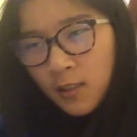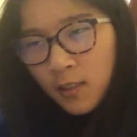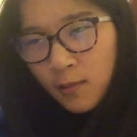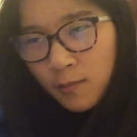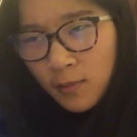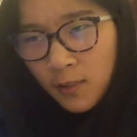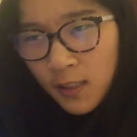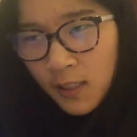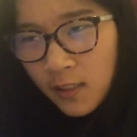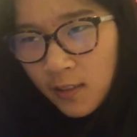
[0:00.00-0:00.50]

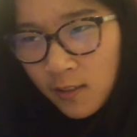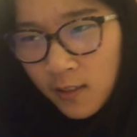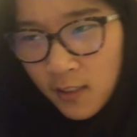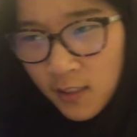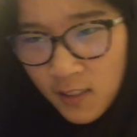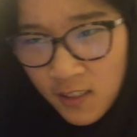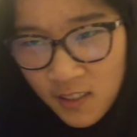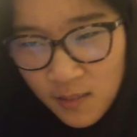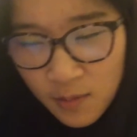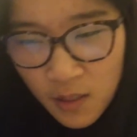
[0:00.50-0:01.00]

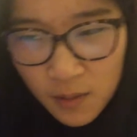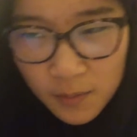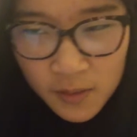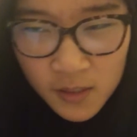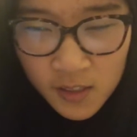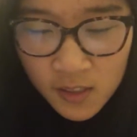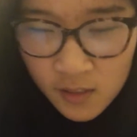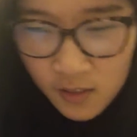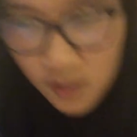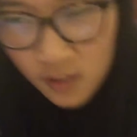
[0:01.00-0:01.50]
secrets that you
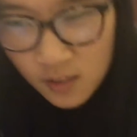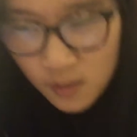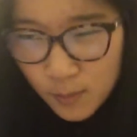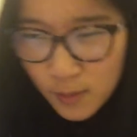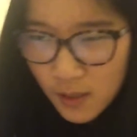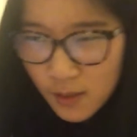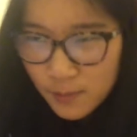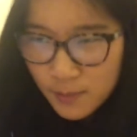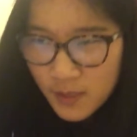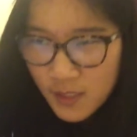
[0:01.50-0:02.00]
probably didn't know
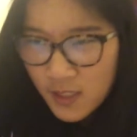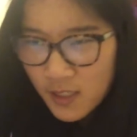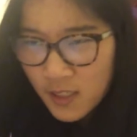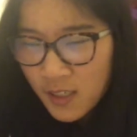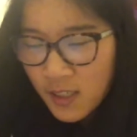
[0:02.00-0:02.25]
about me.